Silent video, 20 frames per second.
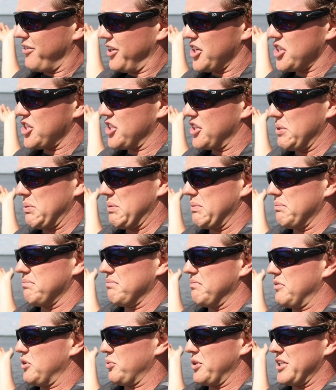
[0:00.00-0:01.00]
fish,
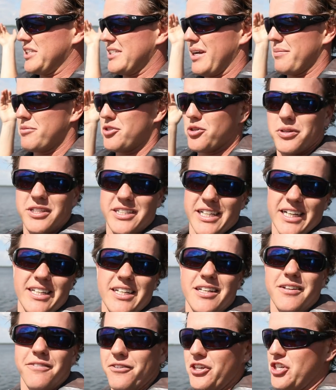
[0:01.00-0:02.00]
the reason I'm so
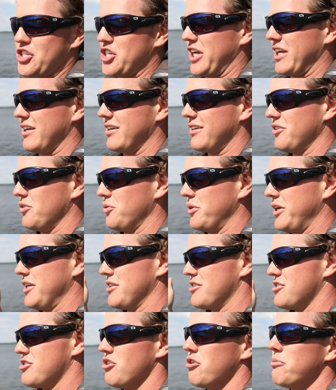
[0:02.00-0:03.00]
addicted to fishing. We
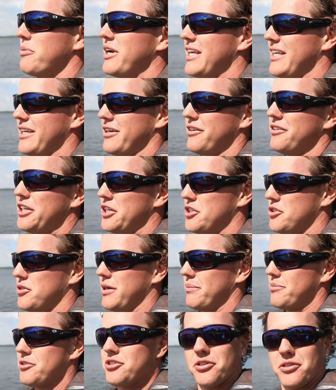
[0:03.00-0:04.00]
did so many yearly
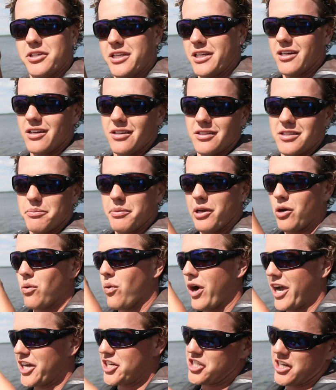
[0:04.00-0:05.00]
trips to here, to Big
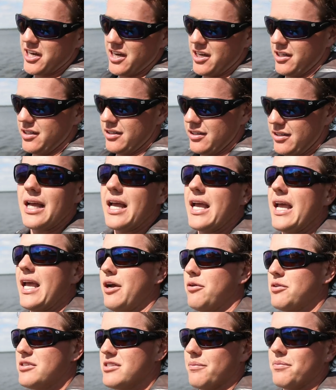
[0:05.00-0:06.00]
Whiteshell.
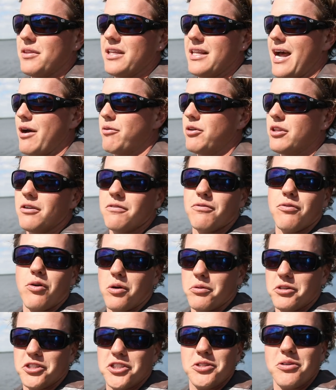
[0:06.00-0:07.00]
It was something that I would look
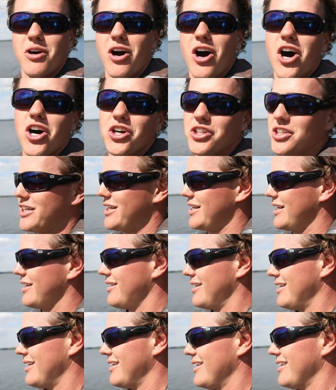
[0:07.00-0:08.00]
forward to all
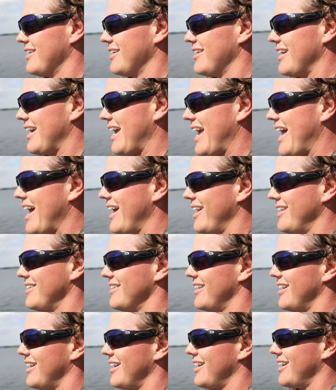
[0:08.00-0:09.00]
year.
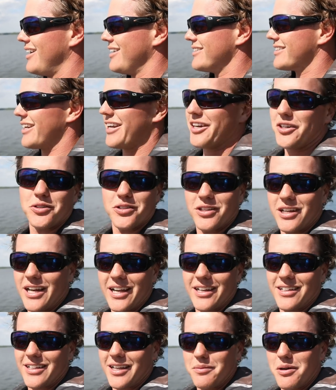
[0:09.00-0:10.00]
And it's kind of cool that
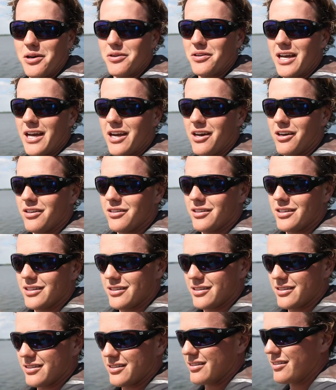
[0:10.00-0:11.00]
I can take him out now
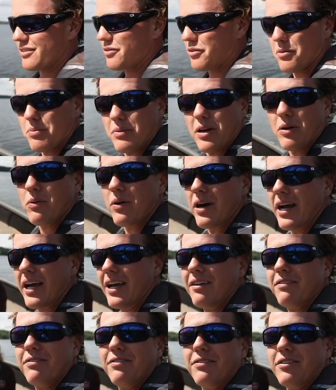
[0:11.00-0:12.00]
with my
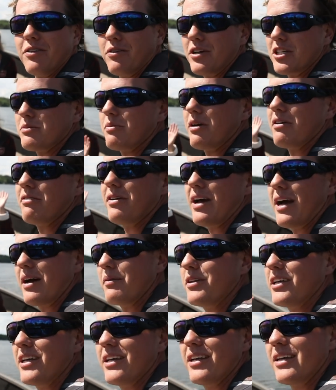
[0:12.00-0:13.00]
wife, the rest of my
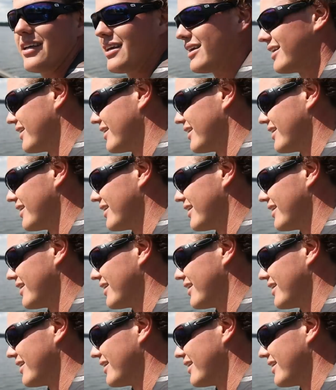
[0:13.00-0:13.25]
family.